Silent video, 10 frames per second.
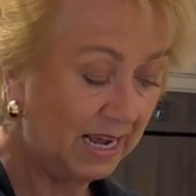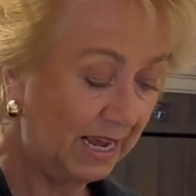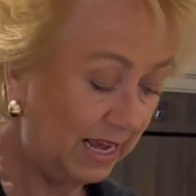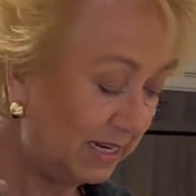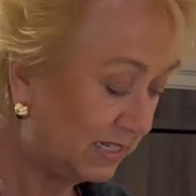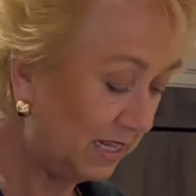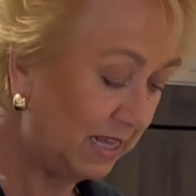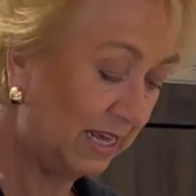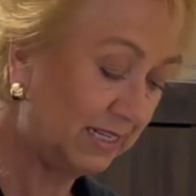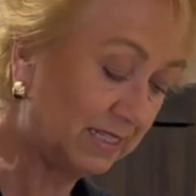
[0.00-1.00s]
into
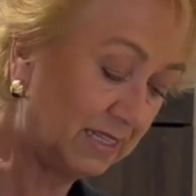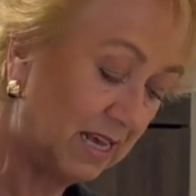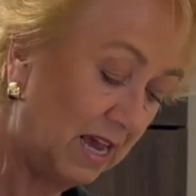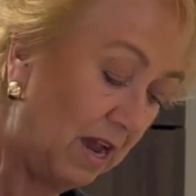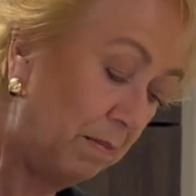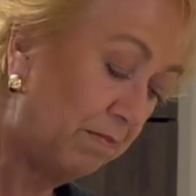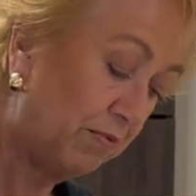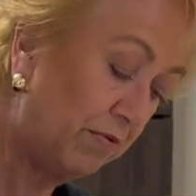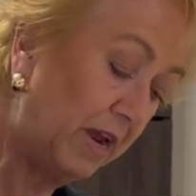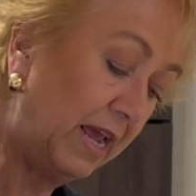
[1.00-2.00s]
this and
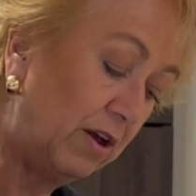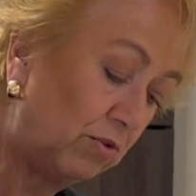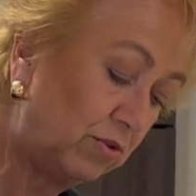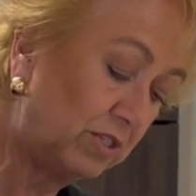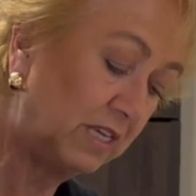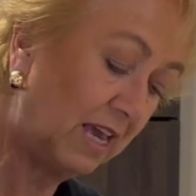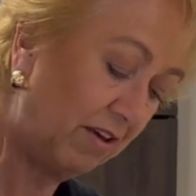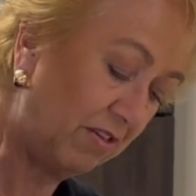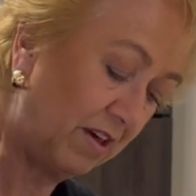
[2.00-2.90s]
bring it all together.